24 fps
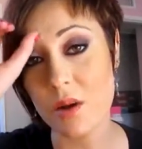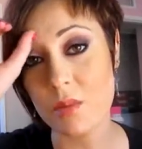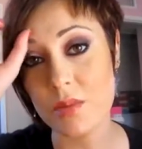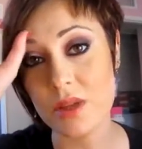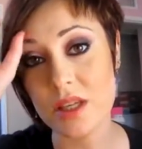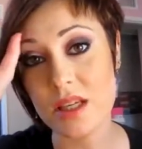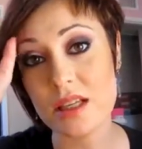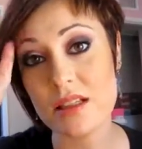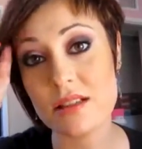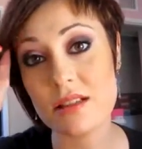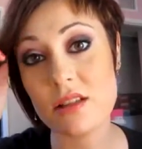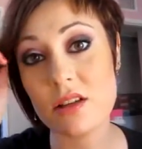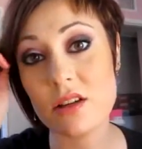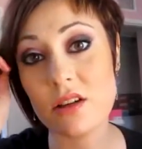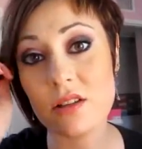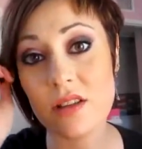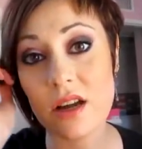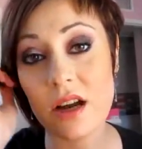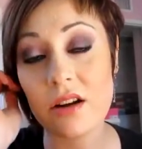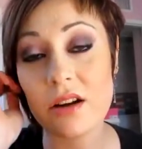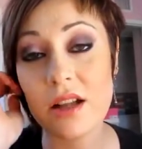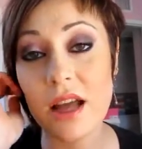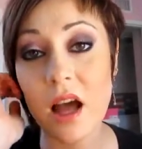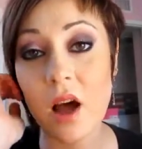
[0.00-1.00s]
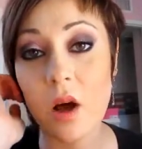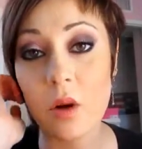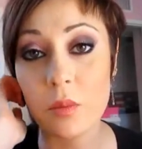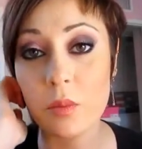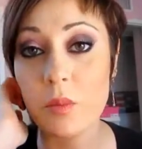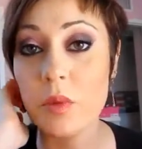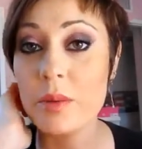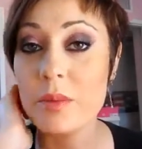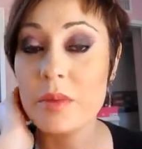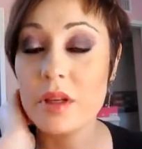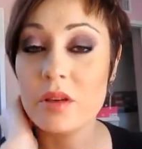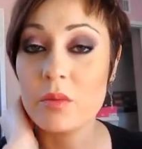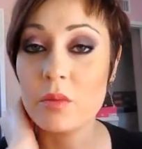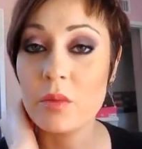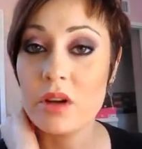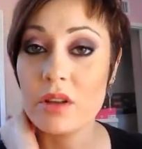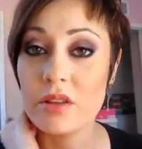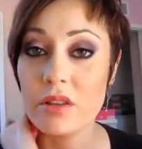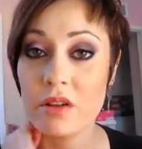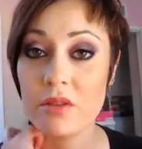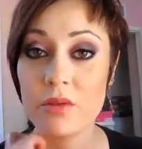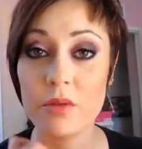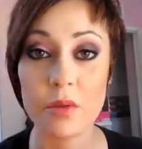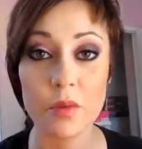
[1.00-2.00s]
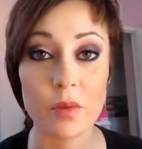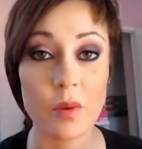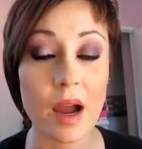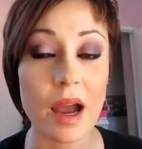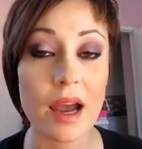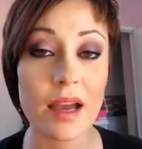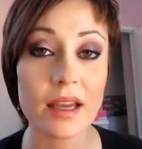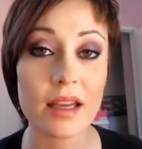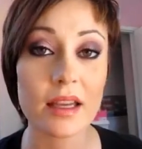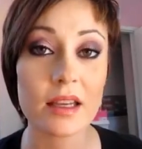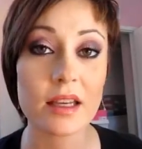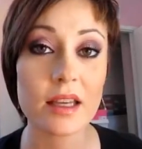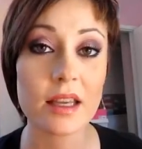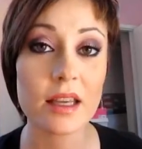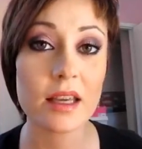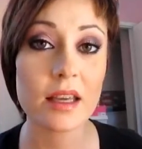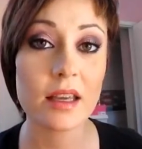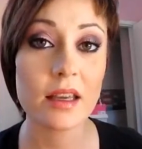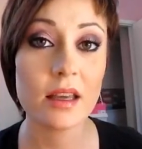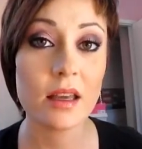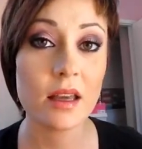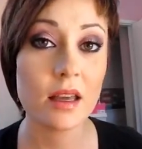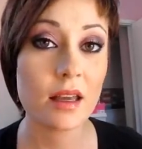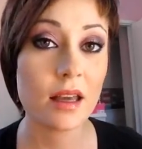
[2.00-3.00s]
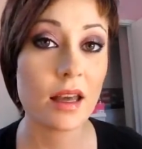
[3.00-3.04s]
because they're there to help women with a variety